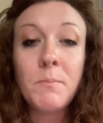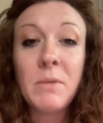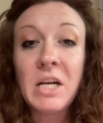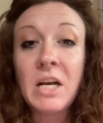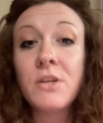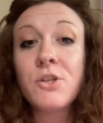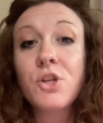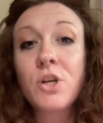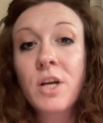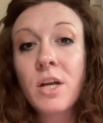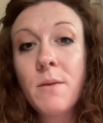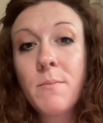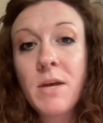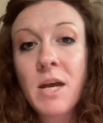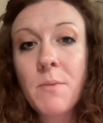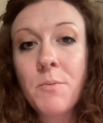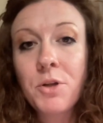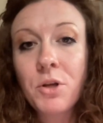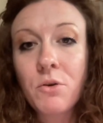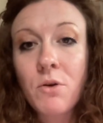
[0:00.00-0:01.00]
because you're going to be
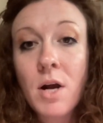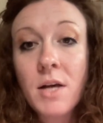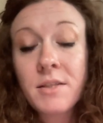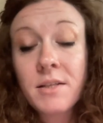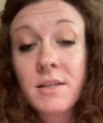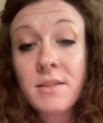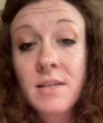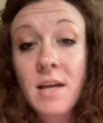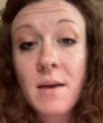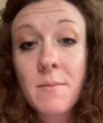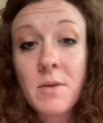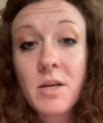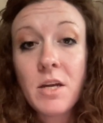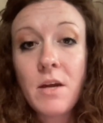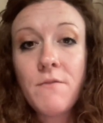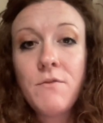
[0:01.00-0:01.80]
able to cross-examine.